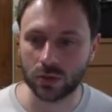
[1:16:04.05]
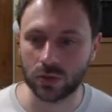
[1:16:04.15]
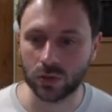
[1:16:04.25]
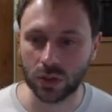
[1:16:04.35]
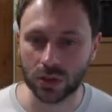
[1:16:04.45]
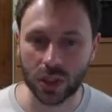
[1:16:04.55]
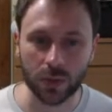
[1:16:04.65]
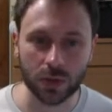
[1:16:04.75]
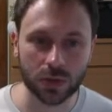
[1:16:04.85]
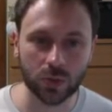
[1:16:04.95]
drawing
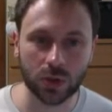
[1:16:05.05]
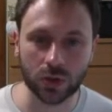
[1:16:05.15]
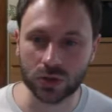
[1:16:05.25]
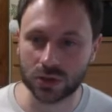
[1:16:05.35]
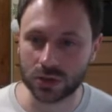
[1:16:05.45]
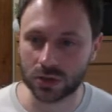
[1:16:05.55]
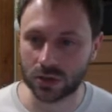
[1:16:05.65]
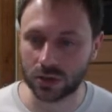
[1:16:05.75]
tablet, because